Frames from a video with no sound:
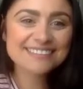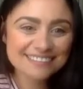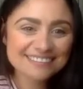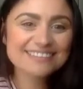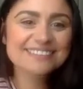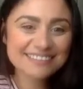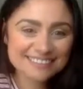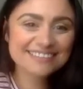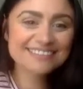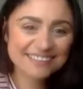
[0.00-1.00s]

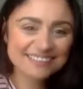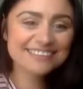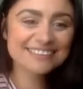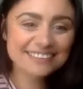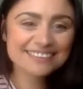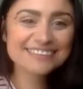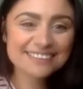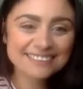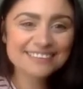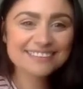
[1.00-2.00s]

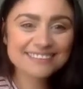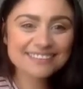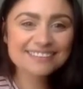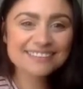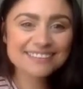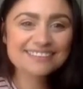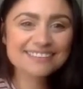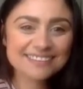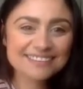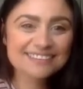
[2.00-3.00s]

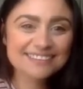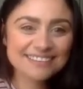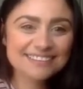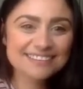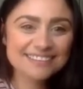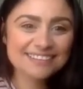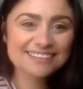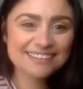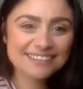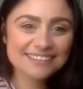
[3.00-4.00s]

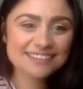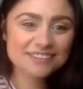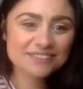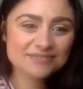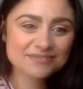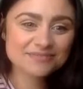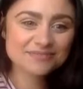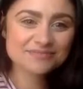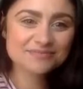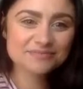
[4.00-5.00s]

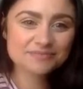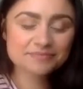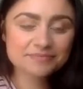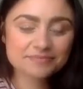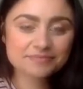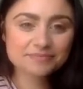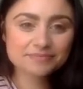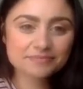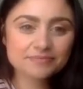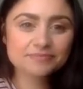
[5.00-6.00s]

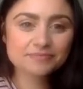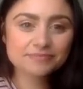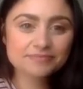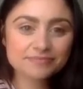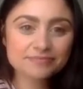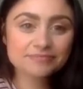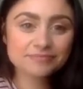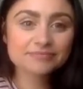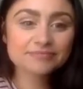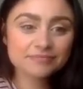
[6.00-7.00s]

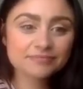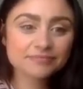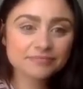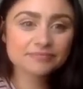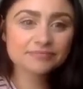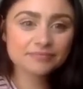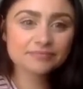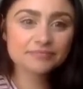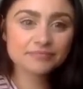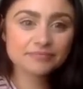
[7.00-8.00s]
This person isn't speaking.